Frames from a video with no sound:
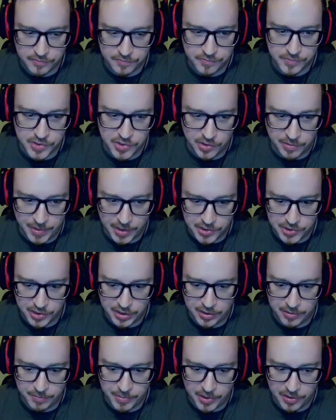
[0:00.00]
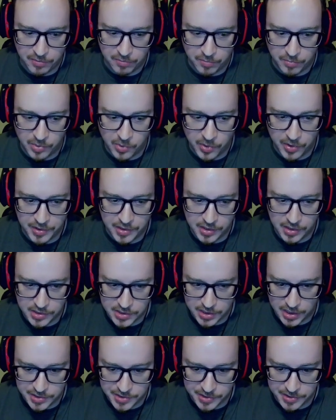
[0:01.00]
So I'm actually going to bet more than the
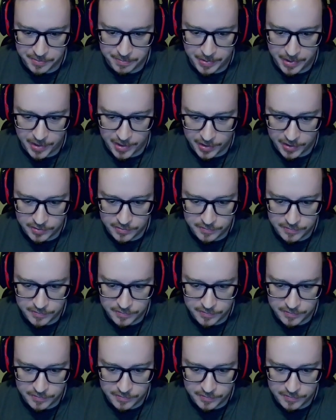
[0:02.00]
size of the pot